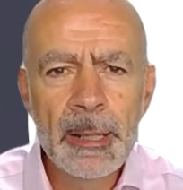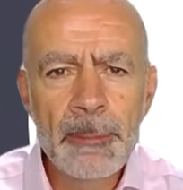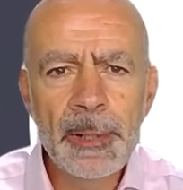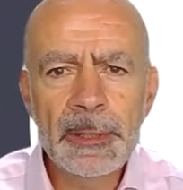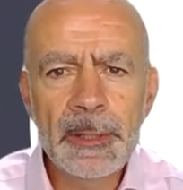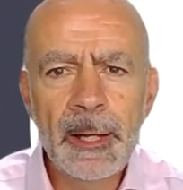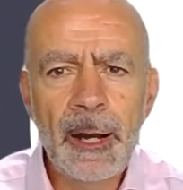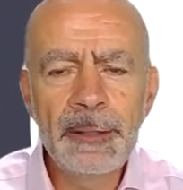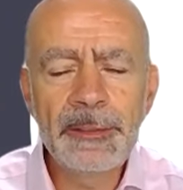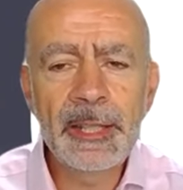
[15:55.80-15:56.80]
But
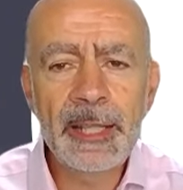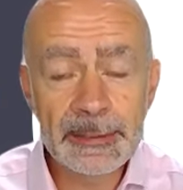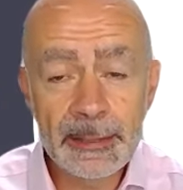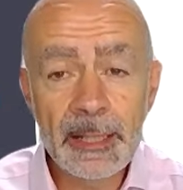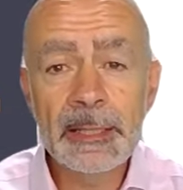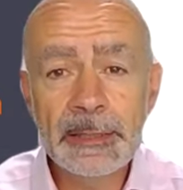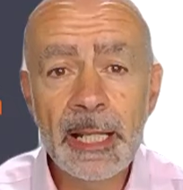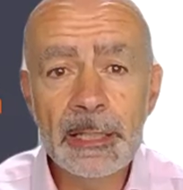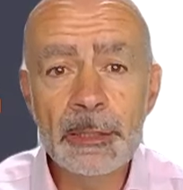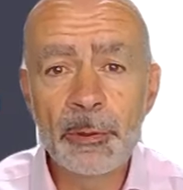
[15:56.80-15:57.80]
I think that's an
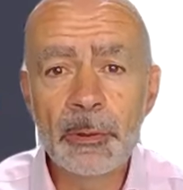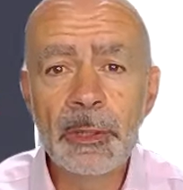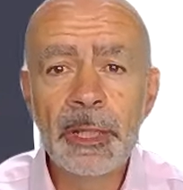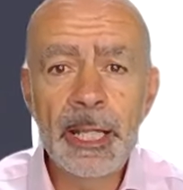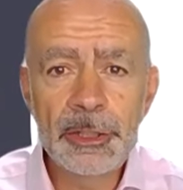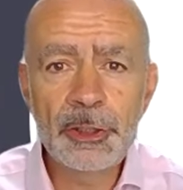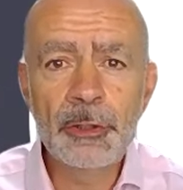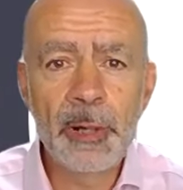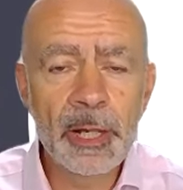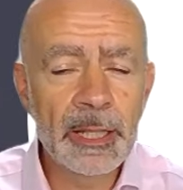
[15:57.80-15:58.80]
understandable issue
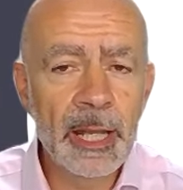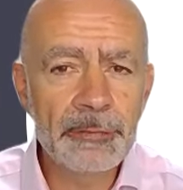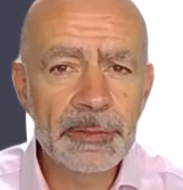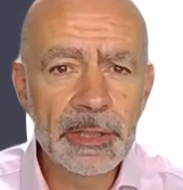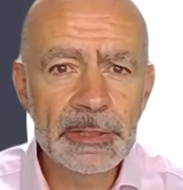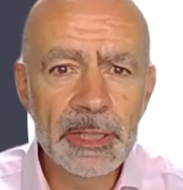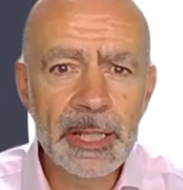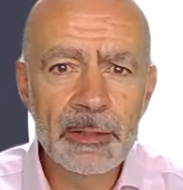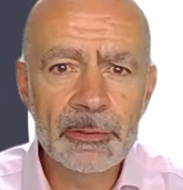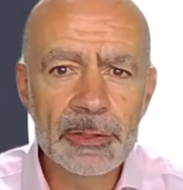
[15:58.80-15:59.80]
by FDs and
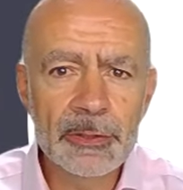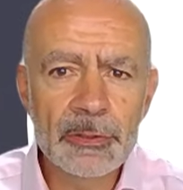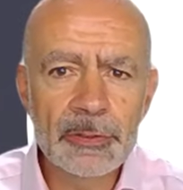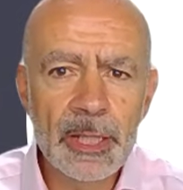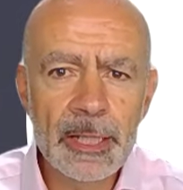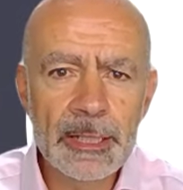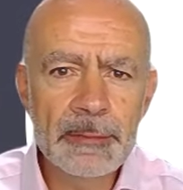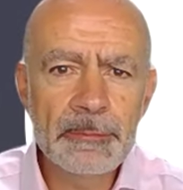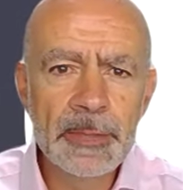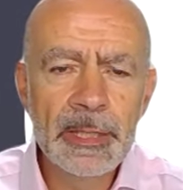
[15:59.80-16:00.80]
accountants
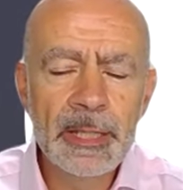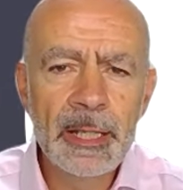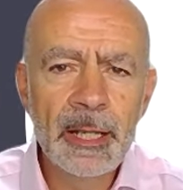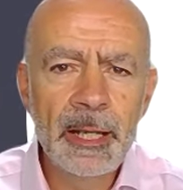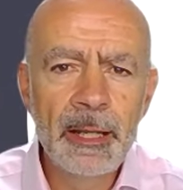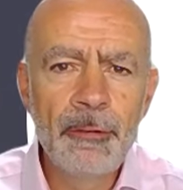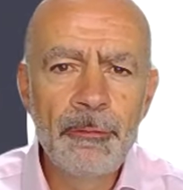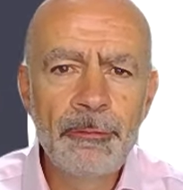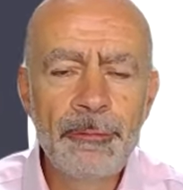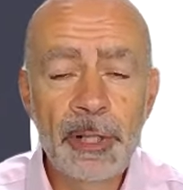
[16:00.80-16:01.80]

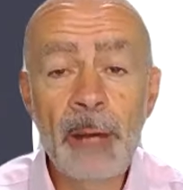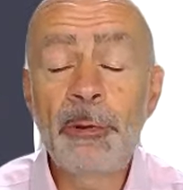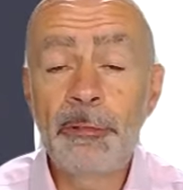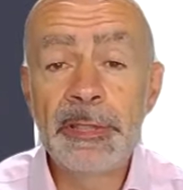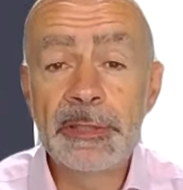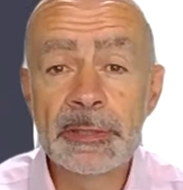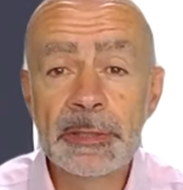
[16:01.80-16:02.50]
for a couple of reasons.